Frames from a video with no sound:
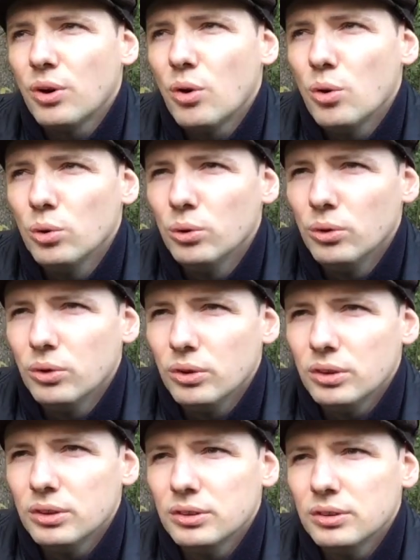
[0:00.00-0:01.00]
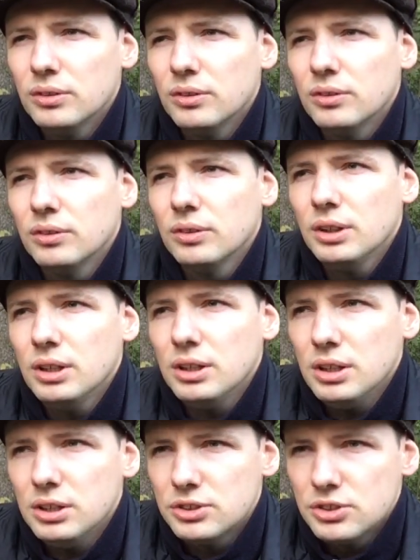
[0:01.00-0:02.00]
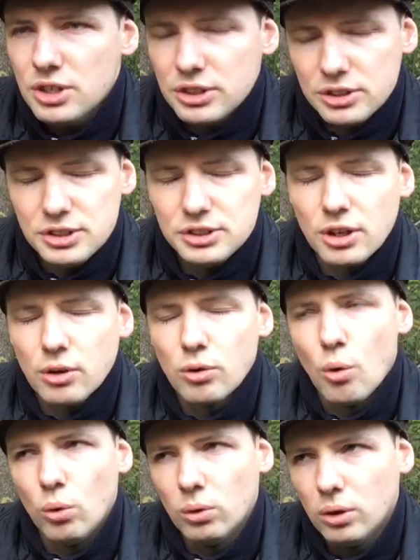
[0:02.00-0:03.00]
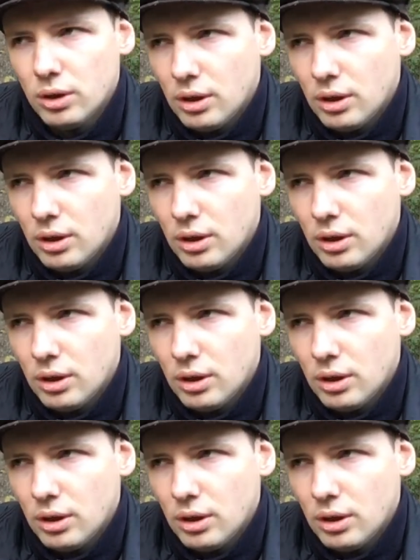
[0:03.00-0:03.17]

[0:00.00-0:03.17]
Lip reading: whole, it's a crawl.